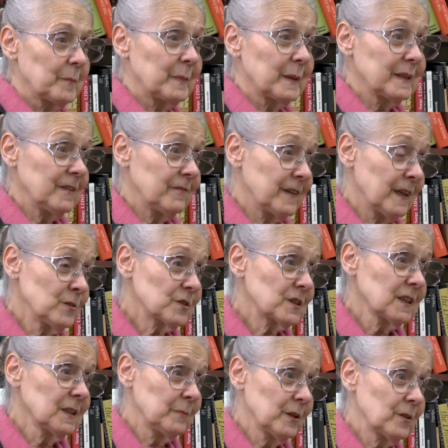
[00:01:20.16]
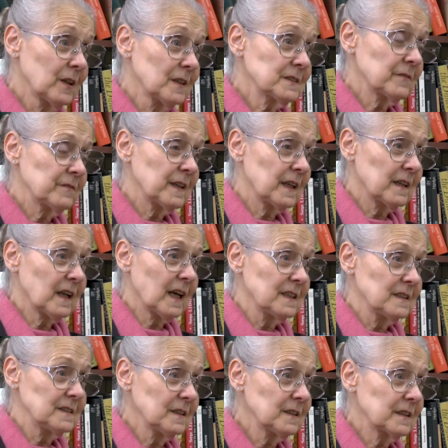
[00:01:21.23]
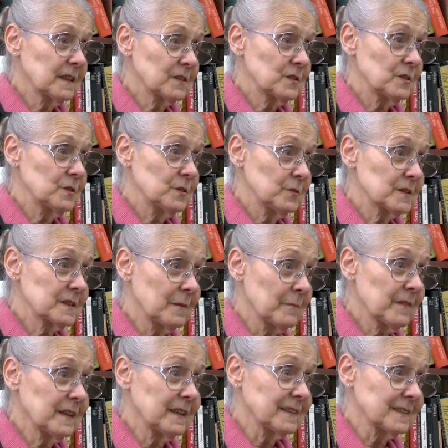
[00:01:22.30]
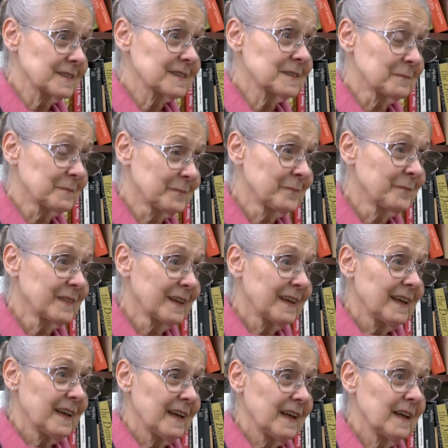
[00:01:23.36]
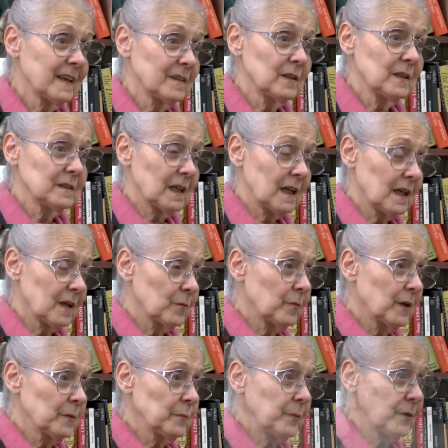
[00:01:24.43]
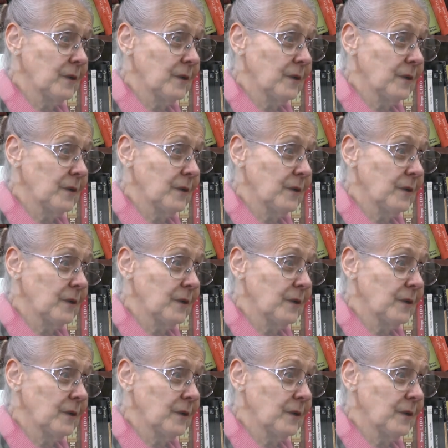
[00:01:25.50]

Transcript: But eventually, because of that, I did get to do some things. And at one